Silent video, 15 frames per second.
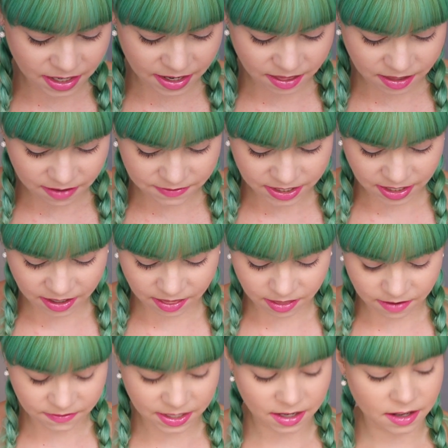it. I love it. I
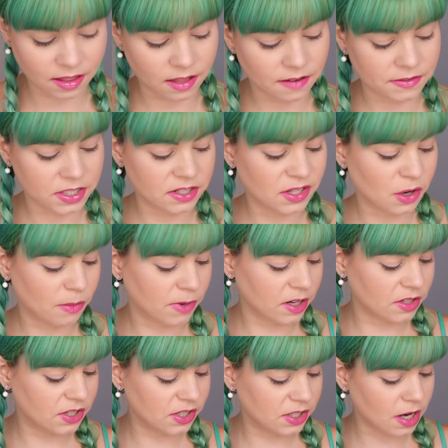love it. I love it so
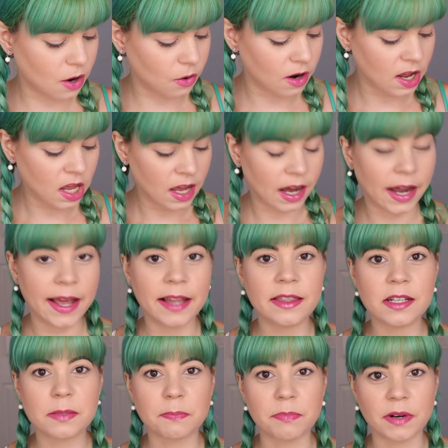much. So I
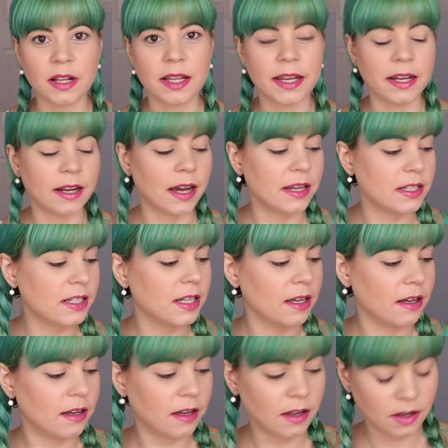had this brilliant
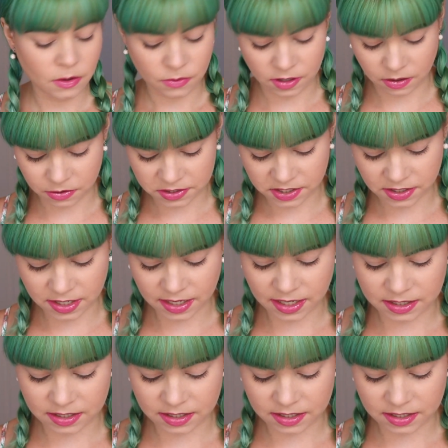idea when I was looking